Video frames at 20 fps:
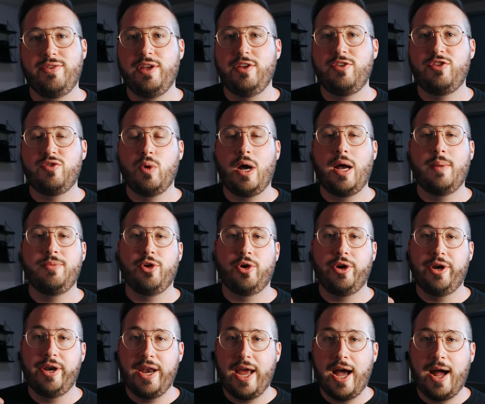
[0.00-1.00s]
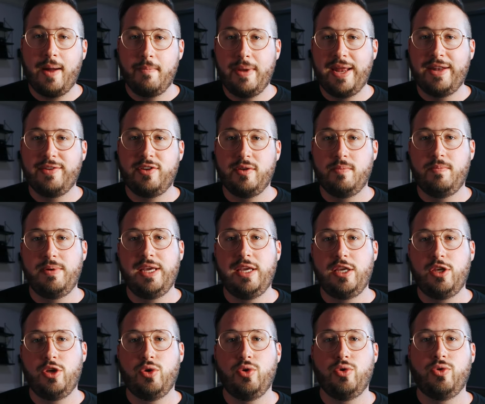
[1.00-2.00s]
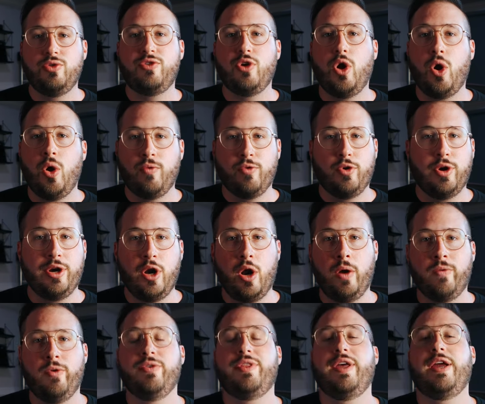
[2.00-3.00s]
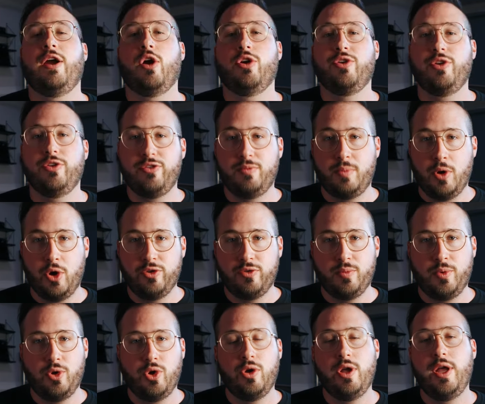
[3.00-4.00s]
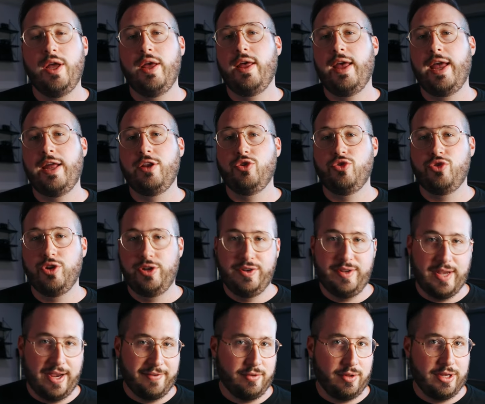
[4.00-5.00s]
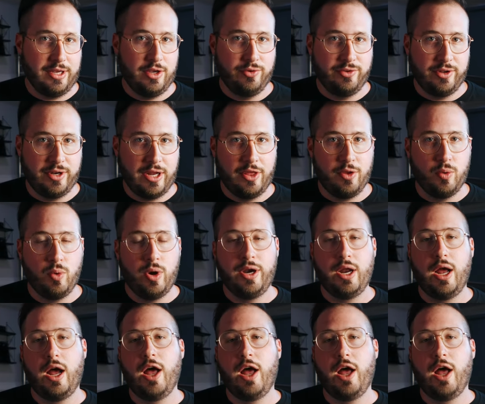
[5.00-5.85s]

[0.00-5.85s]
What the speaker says: these swabs are not meant to be used over and over. They are disposable and you should definitely use another one.